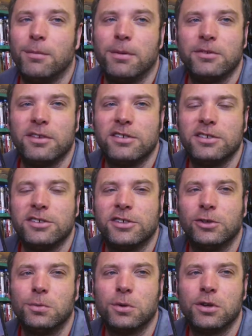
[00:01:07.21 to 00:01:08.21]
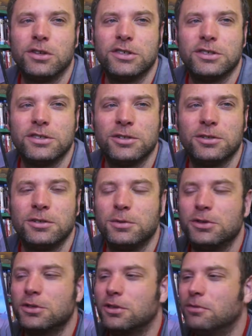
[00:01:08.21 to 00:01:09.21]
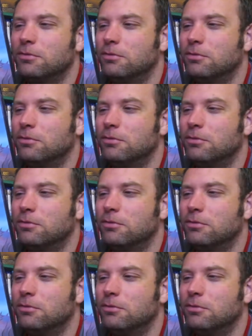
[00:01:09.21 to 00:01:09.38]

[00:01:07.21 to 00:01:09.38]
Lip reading: but there's actually a Steelbook edition too, which I'd